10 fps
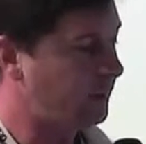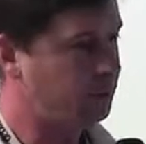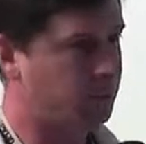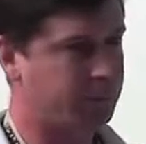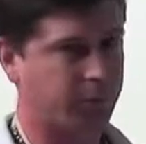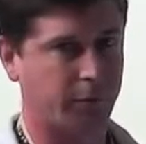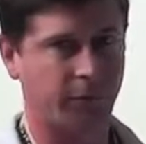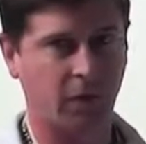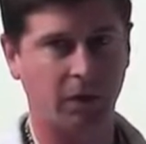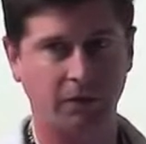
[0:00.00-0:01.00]
We've
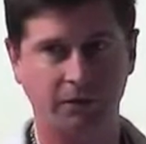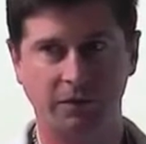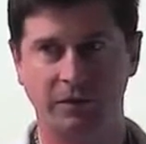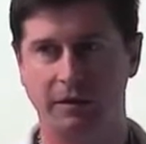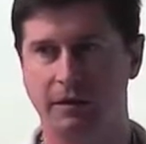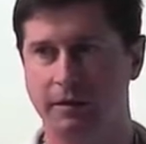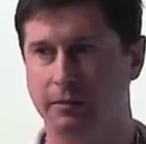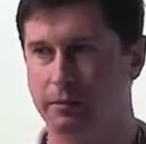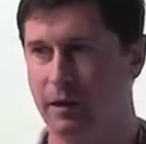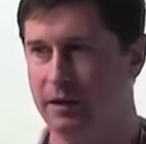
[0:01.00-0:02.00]
revived the
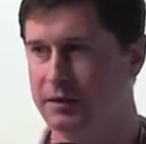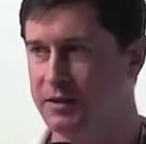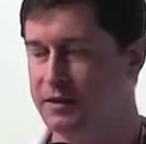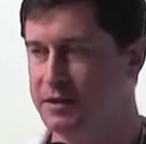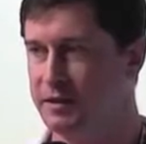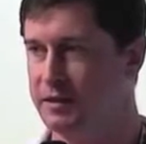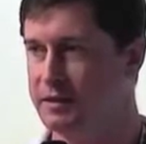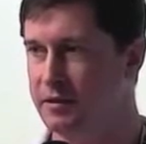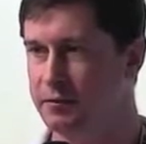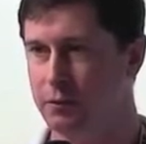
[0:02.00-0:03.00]
RTC
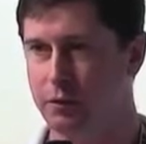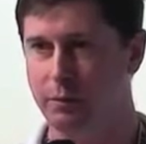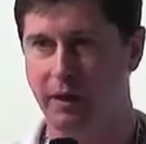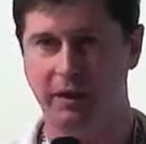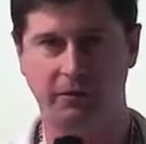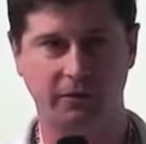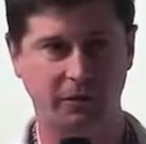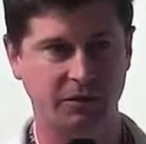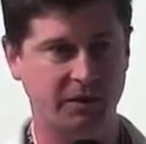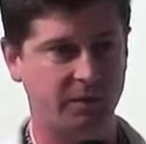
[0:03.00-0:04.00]
dev room at
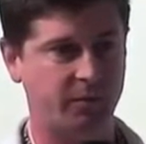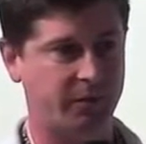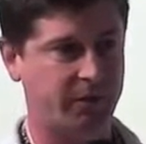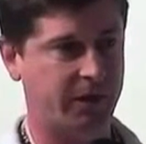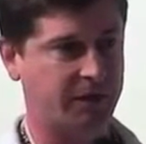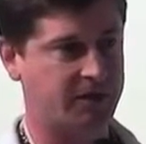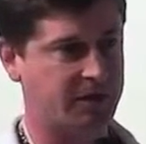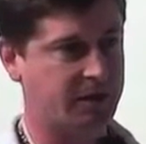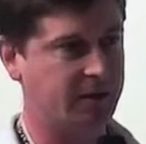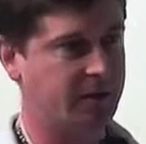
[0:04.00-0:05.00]
FOSDEM for next
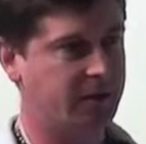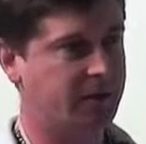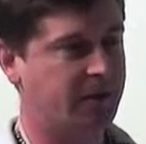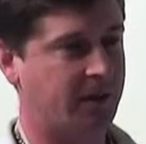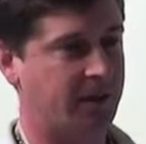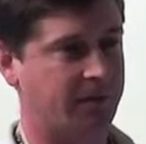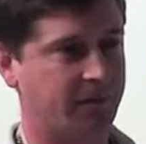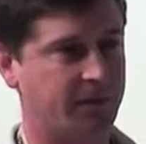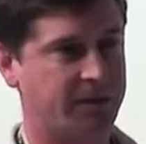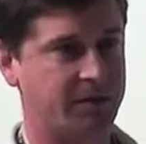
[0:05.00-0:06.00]
year.
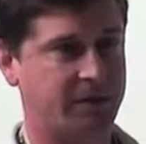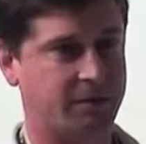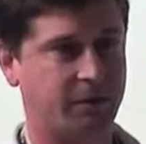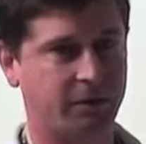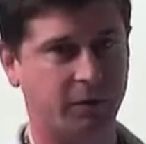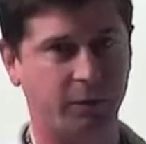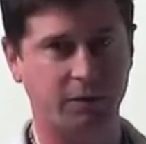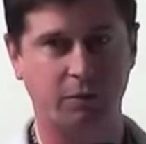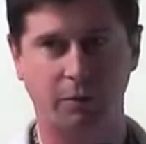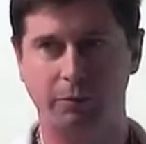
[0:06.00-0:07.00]
So that's one of the
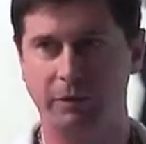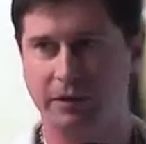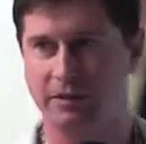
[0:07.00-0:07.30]
most popular